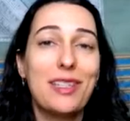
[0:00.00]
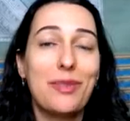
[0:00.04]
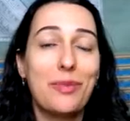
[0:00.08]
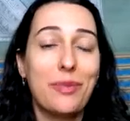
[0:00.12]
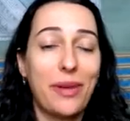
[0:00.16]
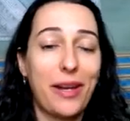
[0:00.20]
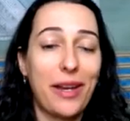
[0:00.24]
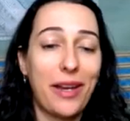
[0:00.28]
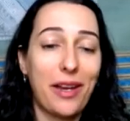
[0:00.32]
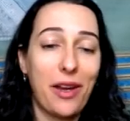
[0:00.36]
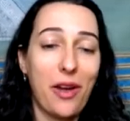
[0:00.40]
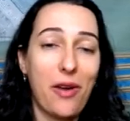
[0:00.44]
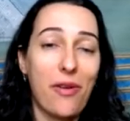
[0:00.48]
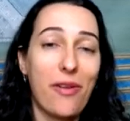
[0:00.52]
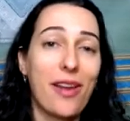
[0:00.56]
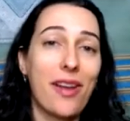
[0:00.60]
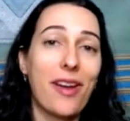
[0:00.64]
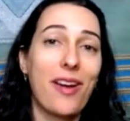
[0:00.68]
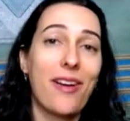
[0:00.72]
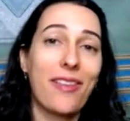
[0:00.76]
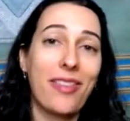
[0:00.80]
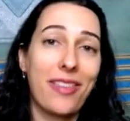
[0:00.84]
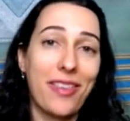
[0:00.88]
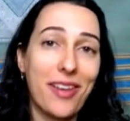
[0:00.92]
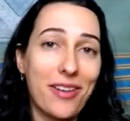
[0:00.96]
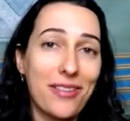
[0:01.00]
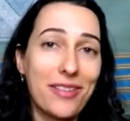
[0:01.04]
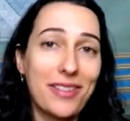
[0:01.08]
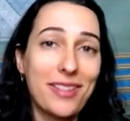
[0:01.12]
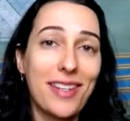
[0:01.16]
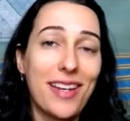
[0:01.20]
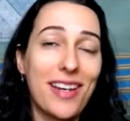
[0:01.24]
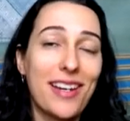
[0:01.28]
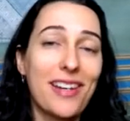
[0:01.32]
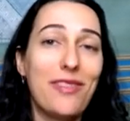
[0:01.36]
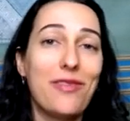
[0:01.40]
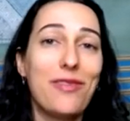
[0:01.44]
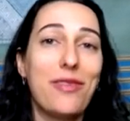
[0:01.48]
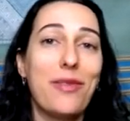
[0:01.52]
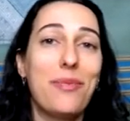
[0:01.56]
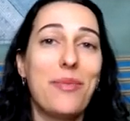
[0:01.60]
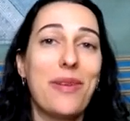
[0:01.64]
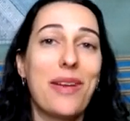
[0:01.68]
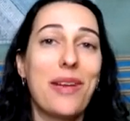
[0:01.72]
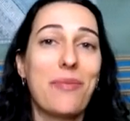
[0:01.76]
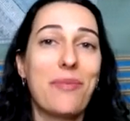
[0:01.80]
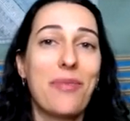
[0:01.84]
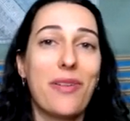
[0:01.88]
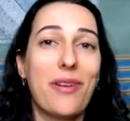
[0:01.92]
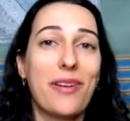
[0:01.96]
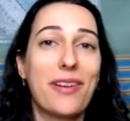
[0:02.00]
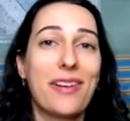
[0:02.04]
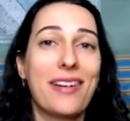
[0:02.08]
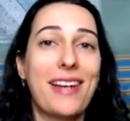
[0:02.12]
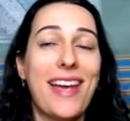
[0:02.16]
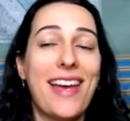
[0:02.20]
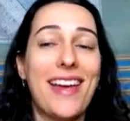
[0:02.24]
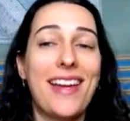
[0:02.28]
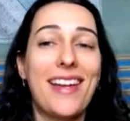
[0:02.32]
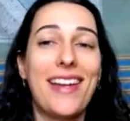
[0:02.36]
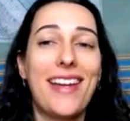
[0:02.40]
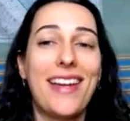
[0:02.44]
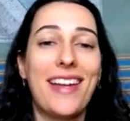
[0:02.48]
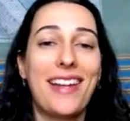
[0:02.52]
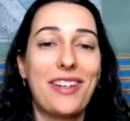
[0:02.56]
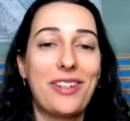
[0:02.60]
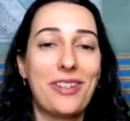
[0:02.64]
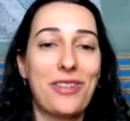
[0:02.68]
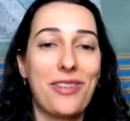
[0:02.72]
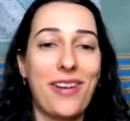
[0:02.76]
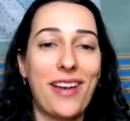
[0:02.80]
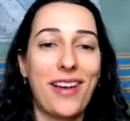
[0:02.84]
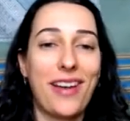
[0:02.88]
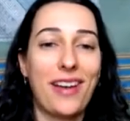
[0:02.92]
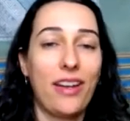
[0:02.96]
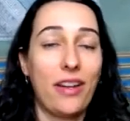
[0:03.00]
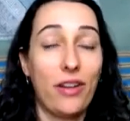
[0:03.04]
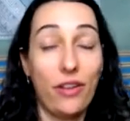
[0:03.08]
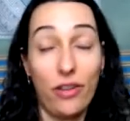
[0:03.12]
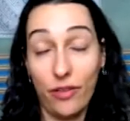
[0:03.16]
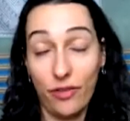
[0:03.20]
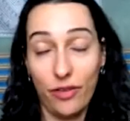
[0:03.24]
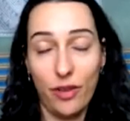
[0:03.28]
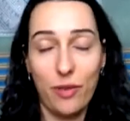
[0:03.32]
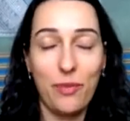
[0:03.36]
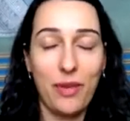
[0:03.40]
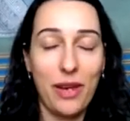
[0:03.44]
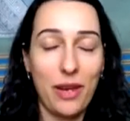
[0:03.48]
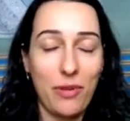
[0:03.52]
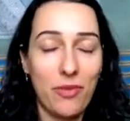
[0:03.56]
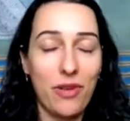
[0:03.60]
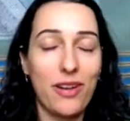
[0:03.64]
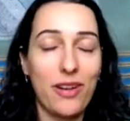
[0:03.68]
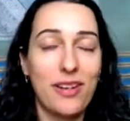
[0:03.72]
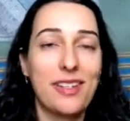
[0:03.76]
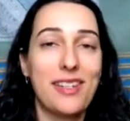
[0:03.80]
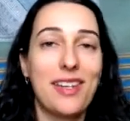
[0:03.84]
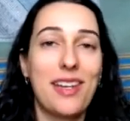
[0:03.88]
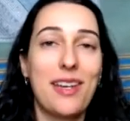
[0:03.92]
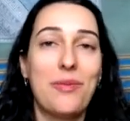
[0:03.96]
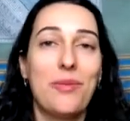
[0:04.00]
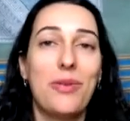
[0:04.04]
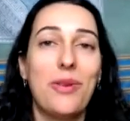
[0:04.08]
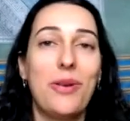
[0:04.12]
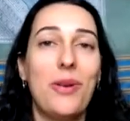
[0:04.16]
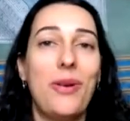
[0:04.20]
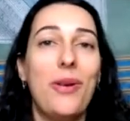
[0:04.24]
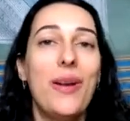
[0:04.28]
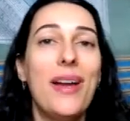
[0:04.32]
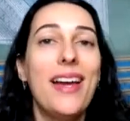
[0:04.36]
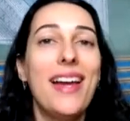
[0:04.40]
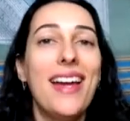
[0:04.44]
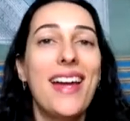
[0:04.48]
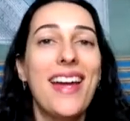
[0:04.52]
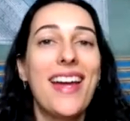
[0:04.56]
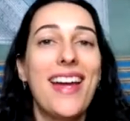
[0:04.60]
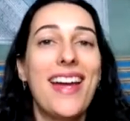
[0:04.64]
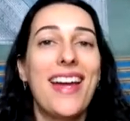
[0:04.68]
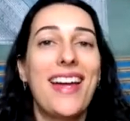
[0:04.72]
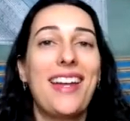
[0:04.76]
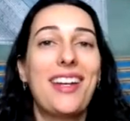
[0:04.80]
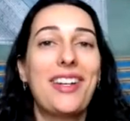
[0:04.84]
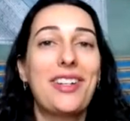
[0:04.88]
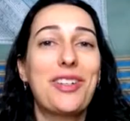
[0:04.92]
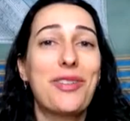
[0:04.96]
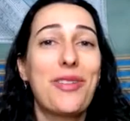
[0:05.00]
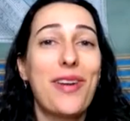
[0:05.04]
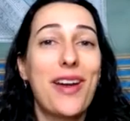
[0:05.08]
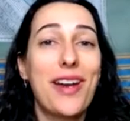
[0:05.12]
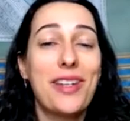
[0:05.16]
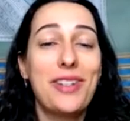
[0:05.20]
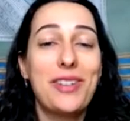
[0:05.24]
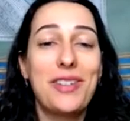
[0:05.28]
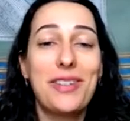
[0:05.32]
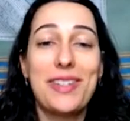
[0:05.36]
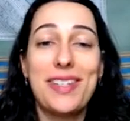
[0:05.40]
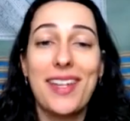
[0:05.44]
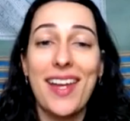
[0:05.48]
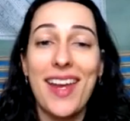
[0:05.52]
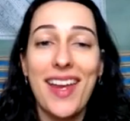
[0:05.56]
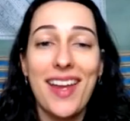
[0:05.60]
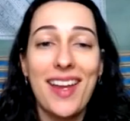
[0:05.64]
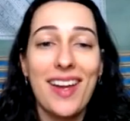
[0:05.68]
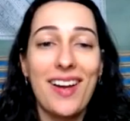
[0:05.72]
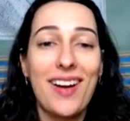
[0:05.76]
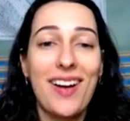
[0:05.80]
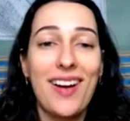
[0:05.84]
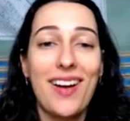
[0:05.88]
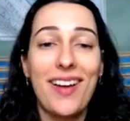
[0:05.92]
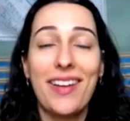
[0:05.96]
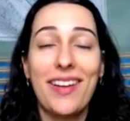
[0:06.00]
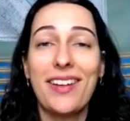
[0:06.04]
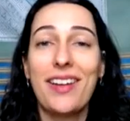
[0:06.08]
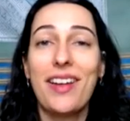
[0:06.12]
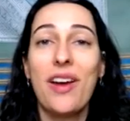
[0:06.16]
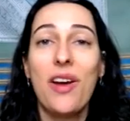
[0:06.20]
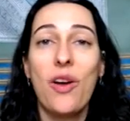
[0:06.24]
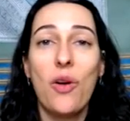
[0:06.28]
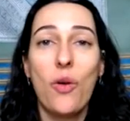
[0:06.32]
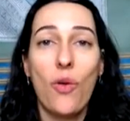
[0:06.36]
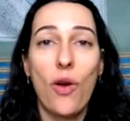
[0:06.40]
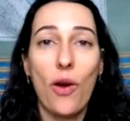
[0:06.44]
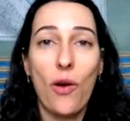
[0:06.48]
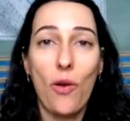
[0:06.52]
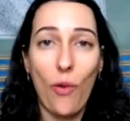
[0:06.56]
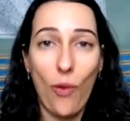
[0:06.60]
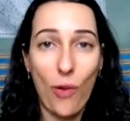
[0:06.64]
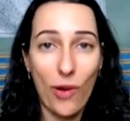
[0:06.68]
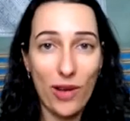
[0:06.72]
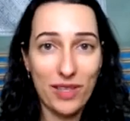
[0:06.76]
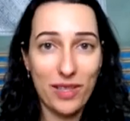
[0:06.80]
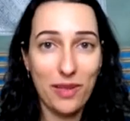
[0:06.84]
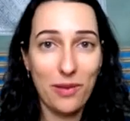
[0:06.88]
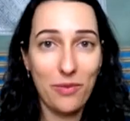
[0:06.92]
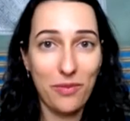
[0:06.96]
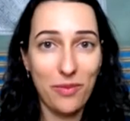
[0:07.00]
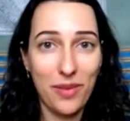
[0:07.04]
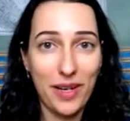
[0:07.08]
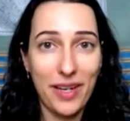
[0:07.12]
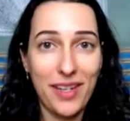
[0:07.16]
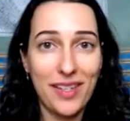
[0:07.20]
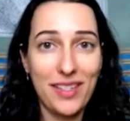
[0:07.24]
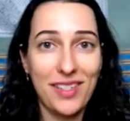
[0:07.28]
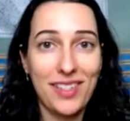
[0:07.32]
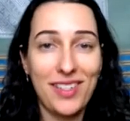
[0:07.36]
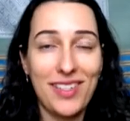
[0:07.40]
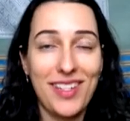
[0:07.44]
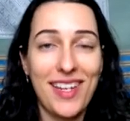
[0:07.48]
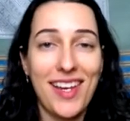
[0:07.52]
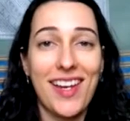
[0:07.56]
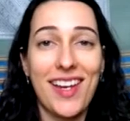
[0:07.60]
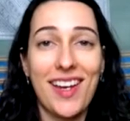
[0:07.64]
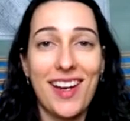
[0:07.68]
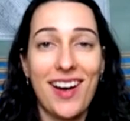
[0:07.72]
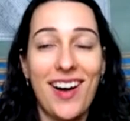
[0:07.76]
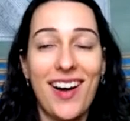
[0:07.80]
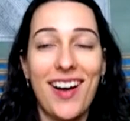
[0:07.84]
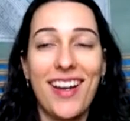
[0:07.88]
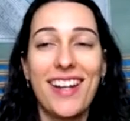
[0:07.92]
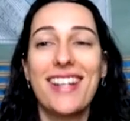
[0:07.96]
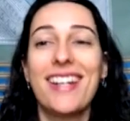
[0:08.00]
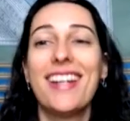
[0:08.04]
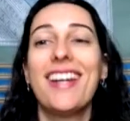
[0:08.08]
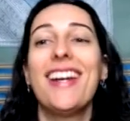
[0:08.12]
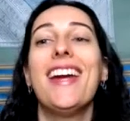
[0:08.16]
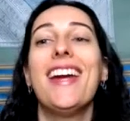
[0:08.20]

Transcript: by going on their side of the ping pong net and of the ping pong table and trying to take on what wasn't mine to take on.